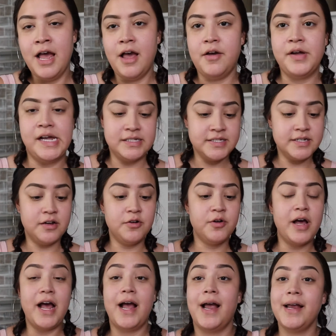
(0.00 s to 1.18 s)
Okay, so
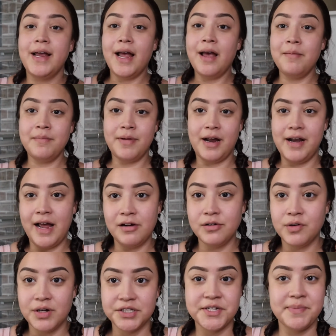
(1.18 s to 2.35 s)
I am now
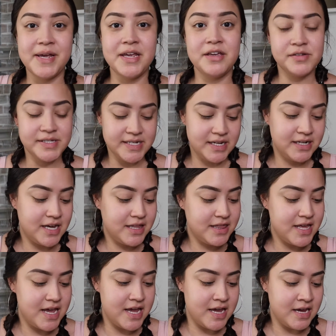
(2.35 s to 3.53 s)
going to be using
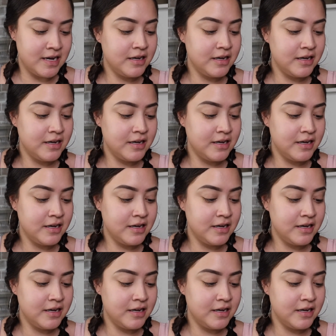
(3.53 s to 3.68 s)
the